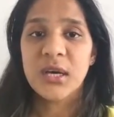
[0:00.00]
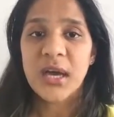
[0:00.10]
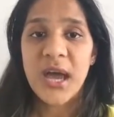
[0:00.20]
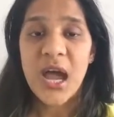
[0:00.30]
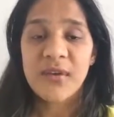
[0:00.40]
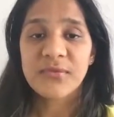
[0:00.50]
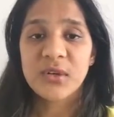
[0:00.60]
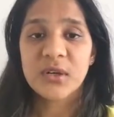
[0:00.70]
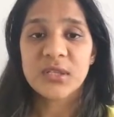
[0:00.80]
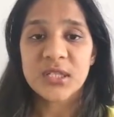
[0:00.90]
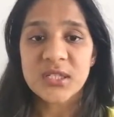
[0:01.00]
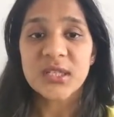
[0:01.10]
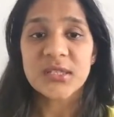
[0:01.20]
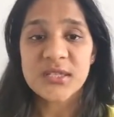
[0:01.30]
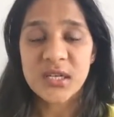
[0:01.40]
have a detailed
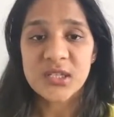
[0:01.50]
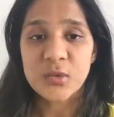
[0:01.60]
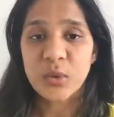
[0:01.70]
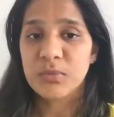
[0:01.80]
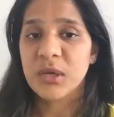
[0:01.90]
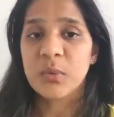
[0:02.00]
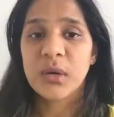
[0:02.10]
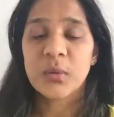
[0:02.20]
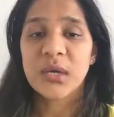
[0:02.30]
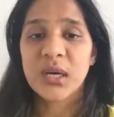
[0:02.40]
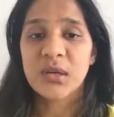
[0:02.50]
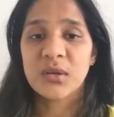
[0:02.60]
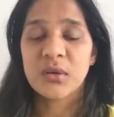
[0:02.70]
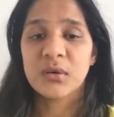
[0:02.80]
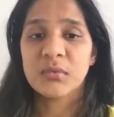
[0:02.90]
discussion with me where we can
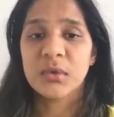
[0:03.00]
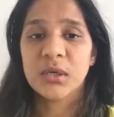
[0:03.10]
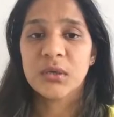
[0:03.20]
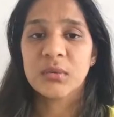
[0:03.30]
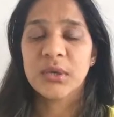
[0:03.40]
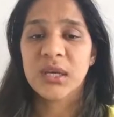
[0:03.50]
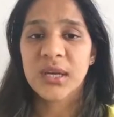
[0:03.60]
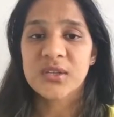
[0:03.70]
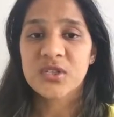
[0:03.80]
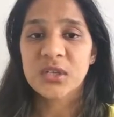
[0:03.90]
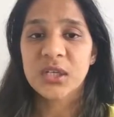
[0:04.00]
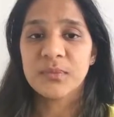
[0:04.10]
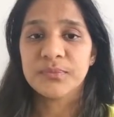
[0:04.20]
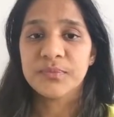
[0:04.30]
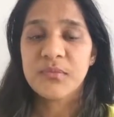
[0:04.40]
we can actually
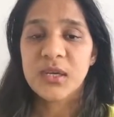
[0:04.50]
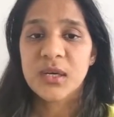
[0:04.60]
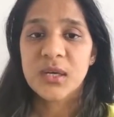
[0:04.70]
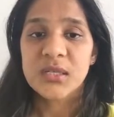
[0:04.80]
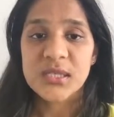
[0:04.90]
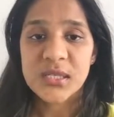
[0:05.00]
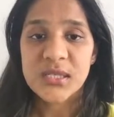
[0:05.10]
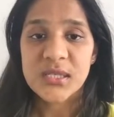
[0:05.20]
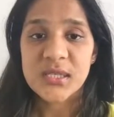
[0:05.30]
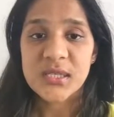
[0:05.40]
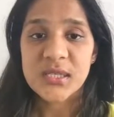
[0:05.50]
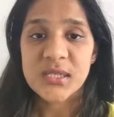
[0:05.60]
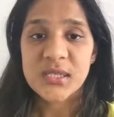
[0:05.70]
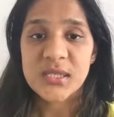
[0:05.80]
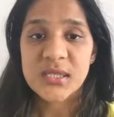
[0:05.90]
discuss, map
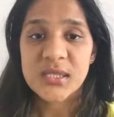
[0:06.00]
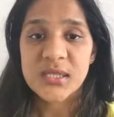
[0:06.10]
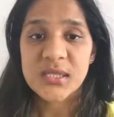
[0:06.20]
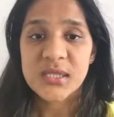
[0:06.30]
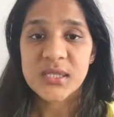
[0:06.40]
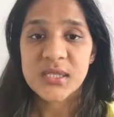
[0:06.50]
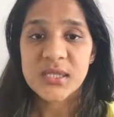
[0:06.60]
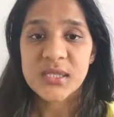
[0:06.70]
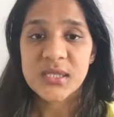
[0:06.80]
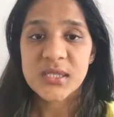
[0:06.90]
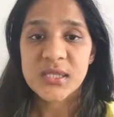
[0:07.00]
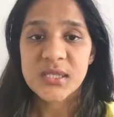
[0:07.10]
out some essential